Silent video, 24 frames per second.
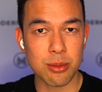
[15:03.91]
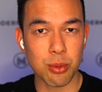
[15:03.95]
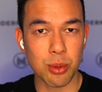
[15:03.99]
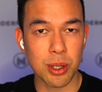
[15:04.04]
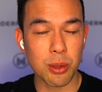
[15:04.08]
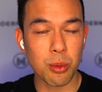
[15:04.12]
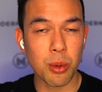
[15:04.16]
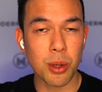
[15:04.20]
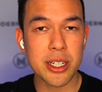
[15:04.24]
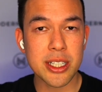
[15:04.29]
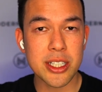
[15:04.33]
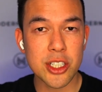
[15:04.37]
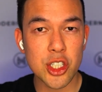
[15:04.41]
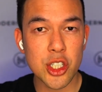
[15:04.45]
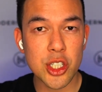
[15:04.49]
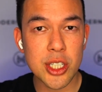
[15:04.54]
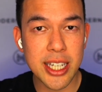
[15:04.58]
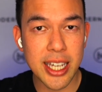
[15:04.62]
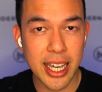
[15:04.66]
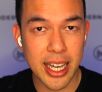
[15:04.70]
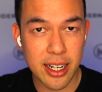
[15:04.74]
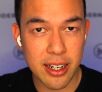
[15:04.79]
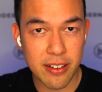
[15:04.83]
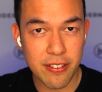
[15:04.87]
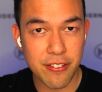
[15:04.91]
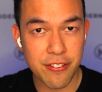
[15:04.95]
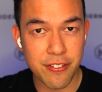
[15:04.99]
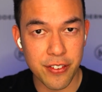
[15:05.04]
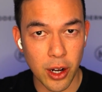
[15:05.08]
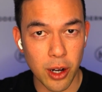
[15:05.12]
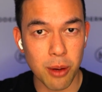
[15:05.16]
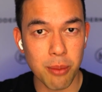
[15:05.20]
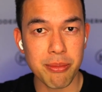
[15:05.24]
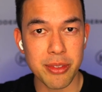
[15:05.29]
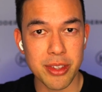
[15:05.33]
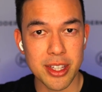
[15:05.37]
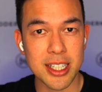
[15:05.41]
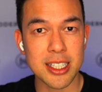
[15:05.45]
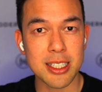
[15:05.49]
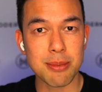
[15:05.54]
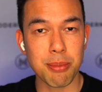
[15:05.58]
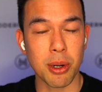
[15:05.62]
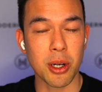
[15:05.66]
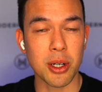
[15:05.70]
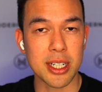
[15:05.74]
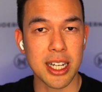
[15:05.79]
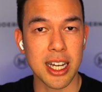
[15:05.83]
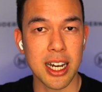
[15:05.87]
well, what did you get from this
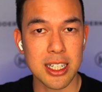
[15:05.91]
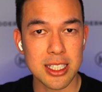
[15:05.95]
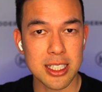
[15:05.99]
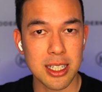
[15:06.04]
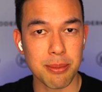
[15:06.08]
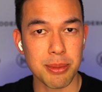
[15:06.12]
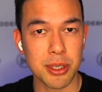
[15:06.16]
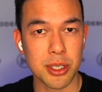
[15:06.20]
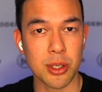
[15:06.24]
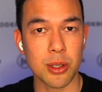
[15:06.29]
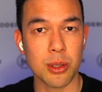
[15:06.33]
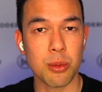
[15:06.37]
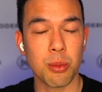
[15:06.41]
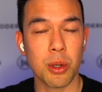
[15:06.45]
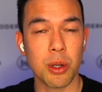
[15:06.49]
podcast episode?